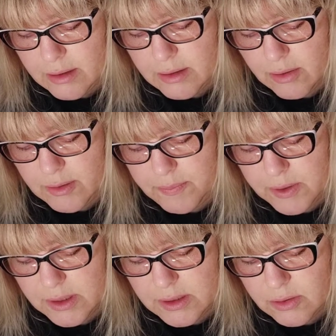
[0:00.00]
Though the
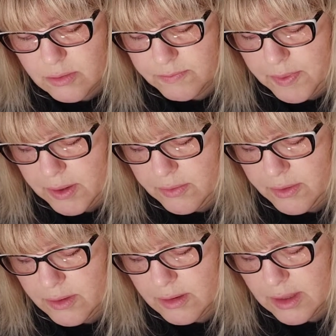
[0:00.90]
Buddha taught
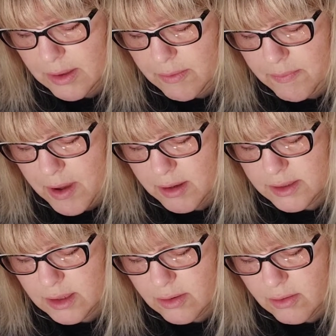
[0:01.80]
both, they were
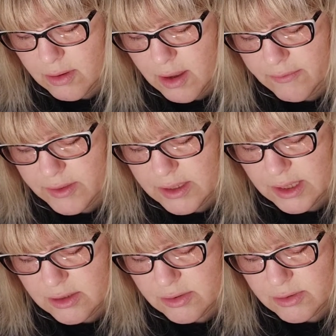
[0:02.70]
passed along over the
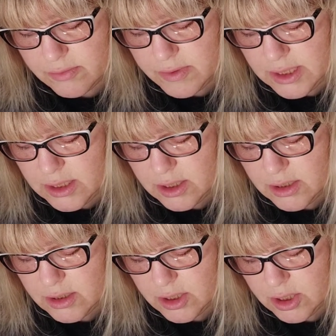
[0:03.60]
centuries from teacher
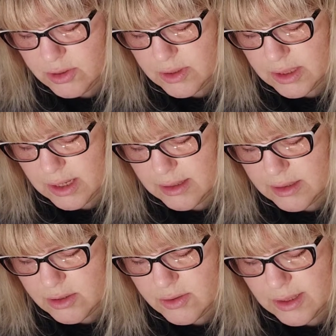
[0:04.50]
to student in
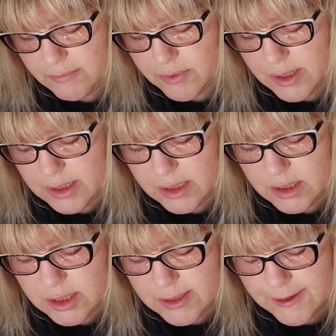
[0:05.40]
two separate
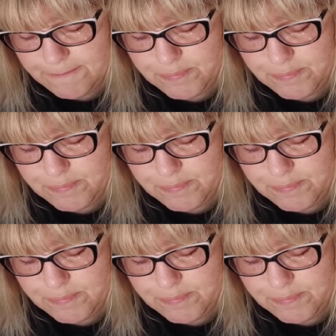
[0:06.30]
lineages.